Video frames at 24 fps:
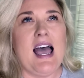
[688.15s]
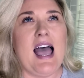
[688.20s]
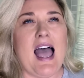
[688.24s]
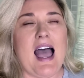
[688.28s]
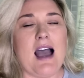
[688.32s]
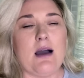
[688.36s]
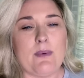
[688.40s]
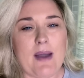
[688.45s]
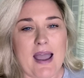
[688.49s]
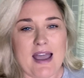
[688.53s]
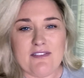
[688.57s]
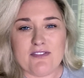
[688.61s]

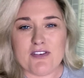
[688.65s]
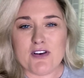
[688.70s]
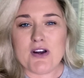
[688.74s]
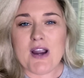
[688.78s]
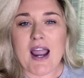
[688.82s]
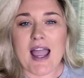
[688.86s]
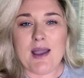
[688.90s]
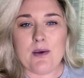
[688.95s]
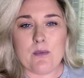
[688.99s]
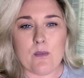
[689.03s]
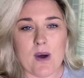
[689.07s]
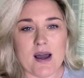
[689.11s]
However,
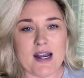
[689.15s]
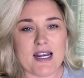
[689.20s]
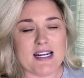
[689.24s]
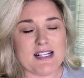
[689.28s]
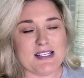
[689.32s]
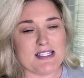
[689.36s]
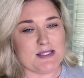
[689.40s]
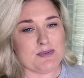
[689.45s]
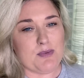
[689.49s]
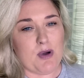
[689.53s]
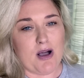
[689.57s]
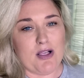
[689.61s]
I wanted a
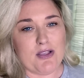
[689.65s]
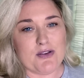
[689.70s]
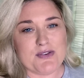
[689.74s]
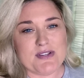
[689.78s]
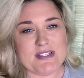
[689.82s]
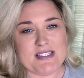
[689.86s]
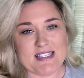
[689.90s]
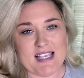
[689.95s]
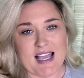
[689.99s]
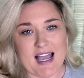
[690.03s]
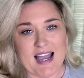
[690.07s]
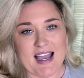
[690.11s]
smaller
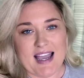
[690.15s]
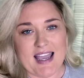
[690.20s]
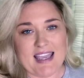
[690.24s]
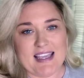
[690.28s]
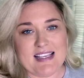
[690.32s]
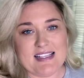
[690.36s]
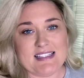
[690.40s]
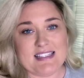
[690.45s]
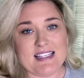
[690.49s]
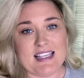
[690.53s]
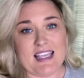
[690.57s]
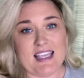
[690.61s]

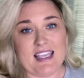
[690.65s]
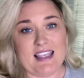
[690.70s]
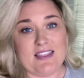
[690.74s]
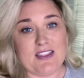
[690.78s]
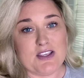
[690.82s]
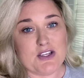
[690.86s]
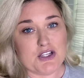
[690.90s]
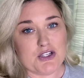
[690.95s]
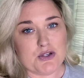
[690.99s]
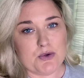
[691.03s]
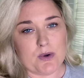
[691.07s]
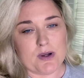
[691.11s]
size in the
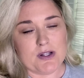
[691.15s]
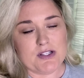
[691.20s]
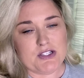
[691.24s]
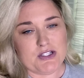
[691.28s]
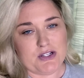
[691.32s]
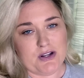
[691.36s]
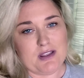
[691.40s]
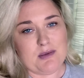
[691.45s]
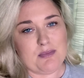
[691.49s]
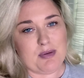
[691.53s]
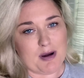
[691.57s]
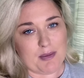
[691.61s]
shorts, you
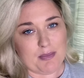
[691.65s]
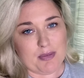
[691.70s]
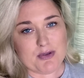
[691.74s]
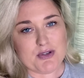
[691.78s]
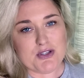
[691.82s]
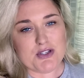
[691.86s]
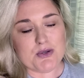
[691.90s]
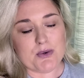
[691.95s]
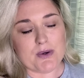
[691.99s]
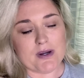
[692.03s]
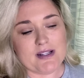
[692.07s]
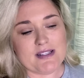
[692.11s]
know, the purple
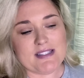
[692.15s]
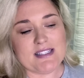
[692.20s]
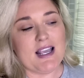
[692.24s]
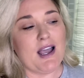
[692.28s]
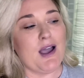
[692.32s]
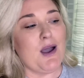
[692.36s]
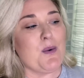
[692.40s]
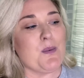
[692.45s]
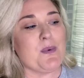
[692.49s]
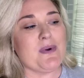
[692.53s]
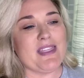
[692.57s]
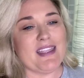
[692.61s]
shorts.
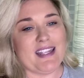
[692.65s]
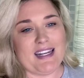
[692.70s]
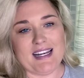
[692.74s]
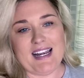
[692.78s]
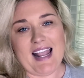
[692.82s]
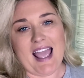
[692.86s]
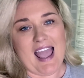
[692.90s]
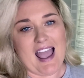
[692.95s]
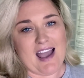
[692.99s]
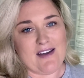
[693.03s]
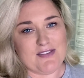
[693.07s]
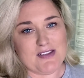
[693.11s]
Well, they
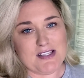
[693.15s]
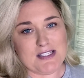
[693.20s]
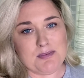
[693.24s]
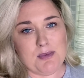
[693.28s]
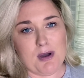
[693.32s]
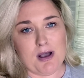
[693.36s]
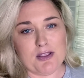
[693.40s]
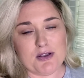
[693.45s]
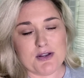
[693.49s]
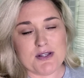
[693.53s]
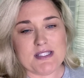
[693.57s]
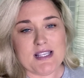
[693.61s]
didn't have a
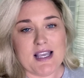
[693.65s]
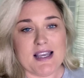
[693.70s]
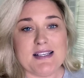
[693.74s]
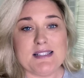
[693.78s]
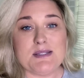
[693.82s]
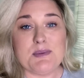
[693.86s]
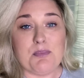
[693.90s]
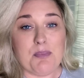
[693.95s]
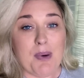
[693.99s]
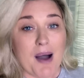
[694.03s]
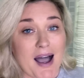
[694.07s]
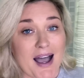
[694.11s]
smaller
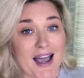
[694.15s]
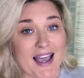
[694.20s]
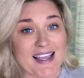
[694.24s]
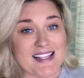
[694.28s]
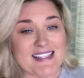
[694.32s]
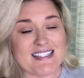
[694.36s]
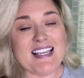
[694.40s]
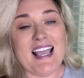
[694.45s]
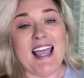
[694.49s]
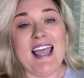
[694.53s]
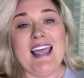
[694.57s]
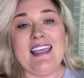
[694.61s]
size,
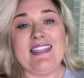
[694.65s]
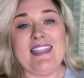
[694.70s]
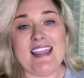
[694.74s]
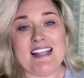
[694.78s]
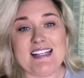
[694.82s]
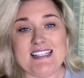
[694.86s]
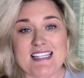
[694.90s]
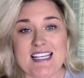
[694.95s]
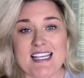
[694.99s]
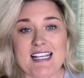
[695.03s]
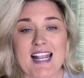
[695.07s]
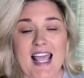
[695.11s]
but they
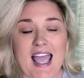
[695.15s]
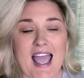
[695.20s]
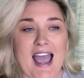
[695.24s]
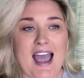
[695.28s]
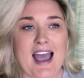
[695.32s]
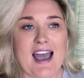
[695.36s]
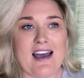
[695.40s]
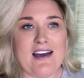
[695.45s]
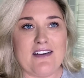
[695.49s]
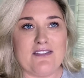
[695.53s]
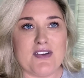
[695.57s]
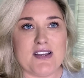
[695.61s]
did
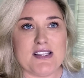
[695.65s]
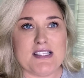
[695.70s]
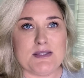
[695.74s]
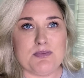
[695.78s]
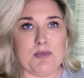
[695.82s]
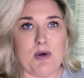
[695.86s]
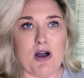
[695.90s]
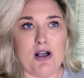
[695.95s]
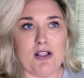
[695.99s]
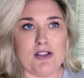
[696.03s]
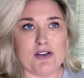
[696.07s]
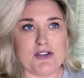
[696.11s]
have a
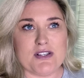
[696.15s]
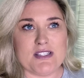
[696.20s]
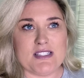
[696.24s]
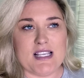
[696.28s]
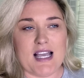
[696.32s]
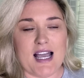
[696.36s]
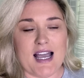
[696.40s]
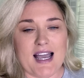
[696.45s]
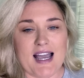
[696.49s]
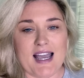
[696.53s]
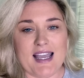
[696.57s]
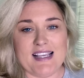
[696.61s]
smaller
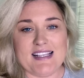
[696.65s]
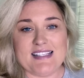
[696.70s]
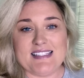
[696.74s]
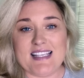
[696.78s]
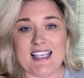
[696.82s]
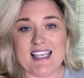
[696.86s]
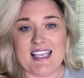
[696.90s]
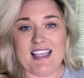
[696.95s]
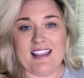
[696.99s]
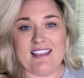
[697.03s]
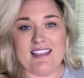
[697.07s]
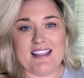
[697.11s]
size
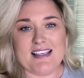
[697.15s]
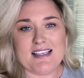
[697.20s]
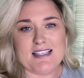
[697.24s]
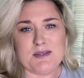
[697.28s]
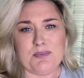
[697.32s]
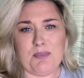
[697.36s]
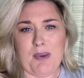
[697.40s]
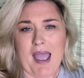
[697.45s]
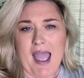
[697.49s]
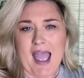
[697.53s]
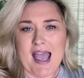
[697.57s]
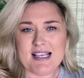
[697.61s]
in this
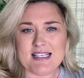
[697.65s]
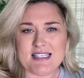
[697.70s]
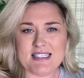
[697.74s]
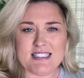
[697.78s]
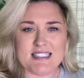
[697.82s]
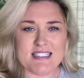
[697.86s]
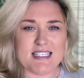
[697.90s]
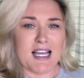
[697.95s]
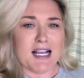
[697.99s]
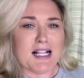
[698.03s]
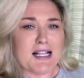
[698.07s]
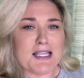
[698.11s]

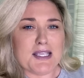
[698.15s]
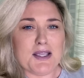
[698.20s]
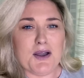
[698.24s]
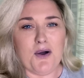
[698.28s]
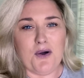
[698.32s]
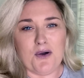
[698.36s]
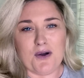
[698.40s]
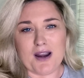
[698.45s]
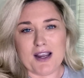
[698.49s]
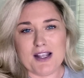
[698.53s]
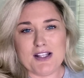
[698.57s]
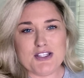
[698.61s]
pastel-y
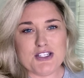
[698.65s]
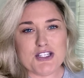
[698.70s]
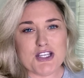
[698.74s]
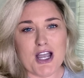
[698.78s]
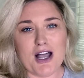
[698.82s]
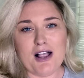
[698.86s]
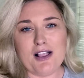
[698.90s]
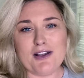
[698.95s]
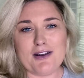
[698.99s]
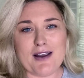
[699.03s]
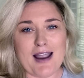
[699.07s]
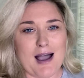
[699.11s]
orange
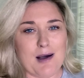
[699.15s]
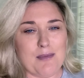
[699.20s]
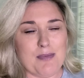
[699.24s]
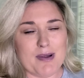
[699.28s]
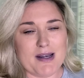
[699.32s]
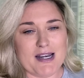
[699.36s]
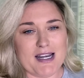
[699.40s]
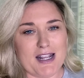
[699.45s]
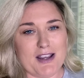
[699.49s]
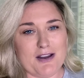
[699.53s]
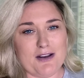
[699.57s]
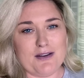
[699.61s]
color. I'll
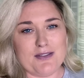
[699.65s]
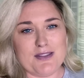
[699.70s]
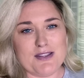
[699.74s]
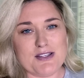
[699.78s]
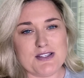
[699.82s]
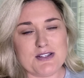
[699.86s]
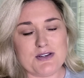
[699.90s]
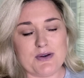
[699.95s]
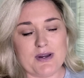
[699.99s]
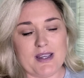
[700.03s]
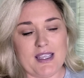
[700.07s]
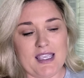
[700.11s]
put it here on the
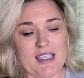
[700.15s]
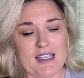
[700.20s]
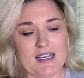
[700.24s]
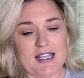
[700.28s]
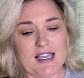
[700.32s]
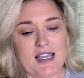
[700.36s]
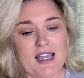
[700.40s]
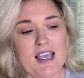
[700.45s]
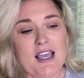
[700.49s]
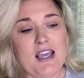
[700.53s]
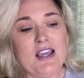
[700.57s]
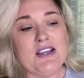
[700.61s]

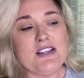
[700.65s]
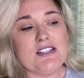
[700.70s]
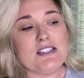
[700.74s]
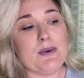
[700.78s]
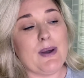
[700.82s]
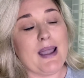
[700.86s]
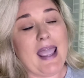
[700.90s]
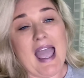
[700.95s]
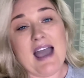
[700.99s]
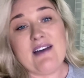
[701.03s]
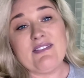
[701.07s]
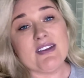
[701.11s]
screen. So
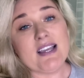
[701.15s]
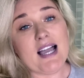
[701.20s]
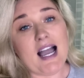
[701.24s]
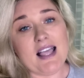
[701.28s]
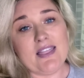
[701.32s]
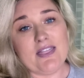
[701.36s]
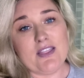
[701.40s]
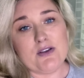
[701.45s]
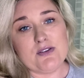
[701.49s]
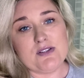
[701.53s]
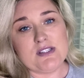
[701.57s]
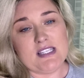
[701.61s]
I haven't
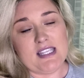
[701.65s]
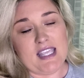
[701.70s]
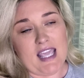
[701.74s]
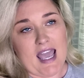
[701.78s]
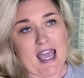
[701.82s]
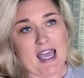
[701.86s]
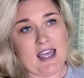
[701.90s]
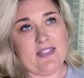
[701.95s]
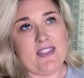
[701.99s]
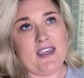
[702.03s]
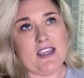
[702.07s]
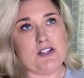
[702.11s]
gotten those
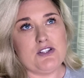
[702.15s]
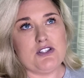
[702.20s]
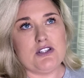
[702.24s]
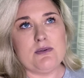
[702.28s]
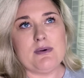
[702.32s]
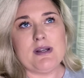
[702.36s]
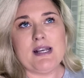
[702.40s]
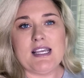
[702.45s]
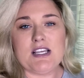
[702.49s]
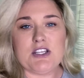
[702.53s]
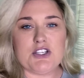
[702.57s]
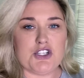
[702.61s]
yet. They do
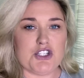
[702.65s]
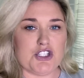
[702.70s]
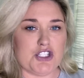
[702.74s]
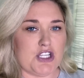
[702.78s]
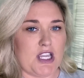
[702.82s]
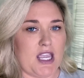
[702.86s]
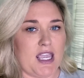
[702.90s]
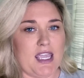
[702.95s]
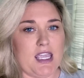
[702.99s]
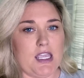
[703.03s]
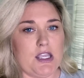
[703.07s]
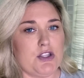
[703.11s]
an
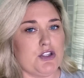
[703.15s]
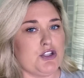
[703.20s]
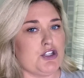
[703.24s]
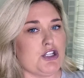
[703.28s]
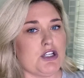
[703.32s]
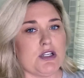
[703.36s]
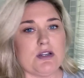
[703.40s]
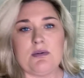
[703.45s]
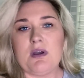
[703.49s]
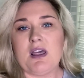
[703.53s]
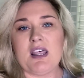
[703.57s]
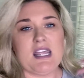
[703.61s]

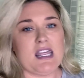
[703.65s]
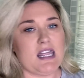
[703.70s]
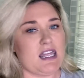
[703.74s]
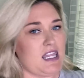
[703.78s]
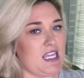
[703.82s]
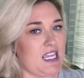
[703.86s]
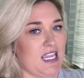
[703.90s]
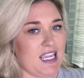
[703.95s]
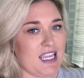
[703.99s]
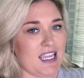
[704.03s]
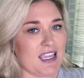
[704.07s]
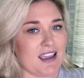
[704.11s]
exchange
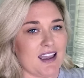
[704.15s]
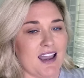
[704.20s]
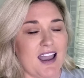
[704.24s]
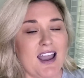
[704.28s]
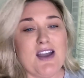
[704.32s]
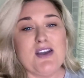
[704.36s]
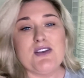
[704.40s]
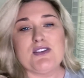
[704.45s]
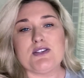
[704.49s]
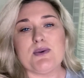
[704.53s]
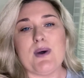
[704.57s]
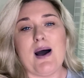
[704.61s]
thing.
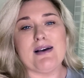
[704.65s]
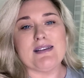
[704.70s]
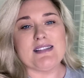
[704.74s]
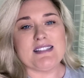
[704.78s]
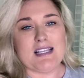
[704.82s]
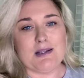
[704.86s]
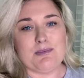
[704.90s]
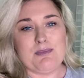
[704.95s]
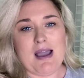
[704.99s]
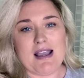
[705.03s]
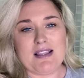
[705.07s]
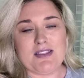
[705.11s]
So I'll
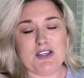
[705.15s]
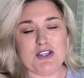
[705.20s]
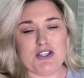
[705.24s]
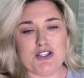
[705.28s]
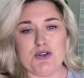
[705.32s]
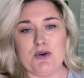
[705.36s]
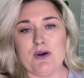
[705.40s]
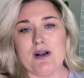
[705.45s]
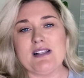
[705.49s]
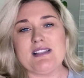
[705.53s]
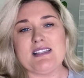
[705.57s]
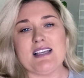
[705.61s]
send back the
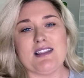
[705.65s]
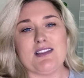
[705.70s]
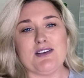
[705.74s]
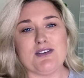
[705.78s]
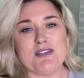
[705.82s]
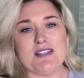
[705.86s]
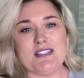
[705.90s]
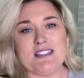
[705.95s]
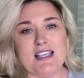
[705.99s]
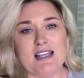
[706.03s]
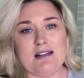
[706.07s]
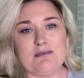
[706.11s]
shorts and they'll
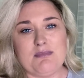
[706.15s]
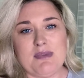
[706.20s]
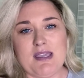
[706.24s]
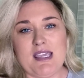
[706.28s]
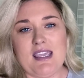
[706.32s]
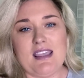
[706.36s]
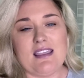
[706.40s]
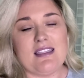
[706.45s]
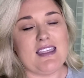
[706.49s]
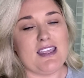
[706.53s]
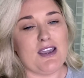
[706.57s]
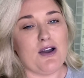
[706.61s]
send
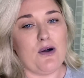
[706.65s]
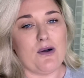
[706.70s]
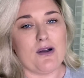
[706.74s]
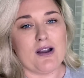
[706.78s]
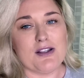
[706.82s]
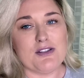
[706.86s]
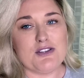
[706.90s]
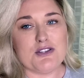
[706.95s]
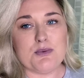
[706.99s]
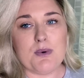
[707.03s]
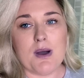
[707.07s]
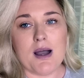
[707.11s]
me the
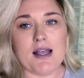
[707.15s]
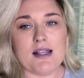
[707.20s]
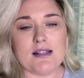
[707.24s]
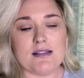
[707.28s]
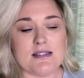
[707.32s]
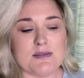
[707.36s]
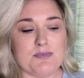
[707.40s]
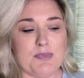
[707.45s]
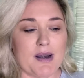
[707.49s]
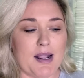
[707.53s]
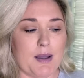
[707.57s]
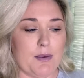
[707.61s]
orange
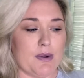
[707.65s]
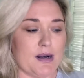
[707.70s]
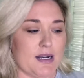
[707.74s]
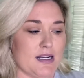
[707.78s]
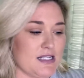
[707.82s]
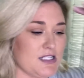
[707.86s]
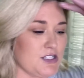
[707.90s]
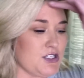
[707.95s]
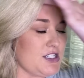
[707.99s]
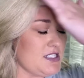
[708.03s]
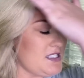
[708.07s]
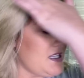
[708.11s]
ones, but I wanted
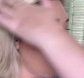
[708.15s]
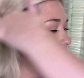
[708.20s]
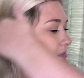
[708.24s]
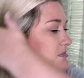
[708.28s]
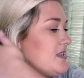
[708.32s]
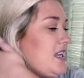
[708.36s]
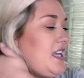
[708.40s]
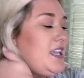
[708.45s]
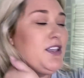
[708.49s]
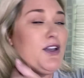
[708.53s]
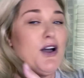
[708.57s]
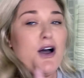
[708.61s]
to just
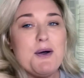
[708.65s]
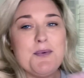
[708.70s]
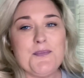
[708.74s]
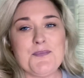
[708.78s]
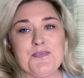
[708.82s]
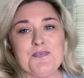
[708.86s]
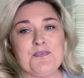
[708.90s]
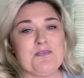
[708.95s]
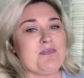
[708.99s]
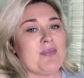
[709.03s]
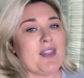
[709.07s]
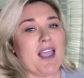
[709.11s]
update y'all
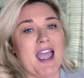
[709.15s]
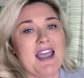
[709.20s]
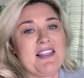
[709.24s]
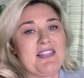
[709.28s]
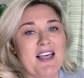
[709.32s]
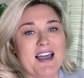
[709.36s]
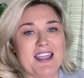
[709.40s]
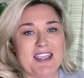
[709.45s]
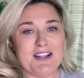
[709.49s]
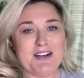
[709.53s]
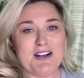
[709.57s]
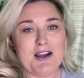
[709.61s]
and
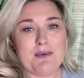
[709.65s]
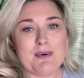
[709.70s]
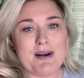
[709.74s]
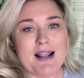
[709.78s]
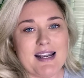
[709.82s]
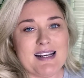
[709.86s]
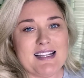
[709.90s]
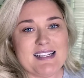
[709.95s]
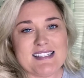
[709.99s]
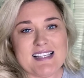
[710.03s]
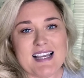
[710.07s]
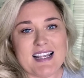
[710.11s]
let you know what I
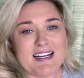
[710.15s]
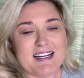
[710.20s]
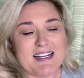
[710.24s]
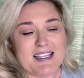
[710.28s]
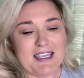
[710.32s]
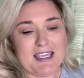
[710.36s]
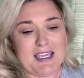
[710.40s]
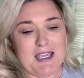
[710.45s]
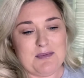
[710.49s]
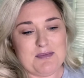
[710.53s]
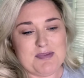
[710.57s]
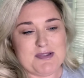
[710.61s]
decided to
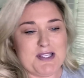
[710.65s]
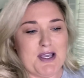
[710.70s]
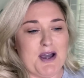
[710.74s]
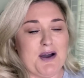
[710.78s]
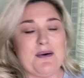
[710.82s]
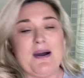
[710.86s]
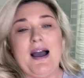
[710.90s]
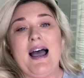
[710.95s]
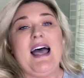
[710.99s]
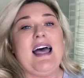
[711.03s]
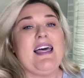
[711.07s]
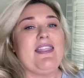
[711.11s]
keep.
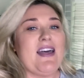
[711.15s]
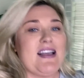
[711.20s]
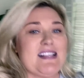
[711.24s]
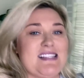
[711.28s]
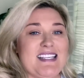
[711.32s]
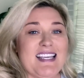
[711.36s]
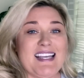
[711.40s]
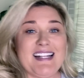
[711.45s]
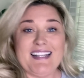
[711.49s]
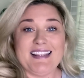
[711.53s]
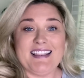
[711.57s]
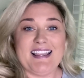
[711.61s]
So that's
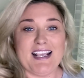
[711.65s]
it.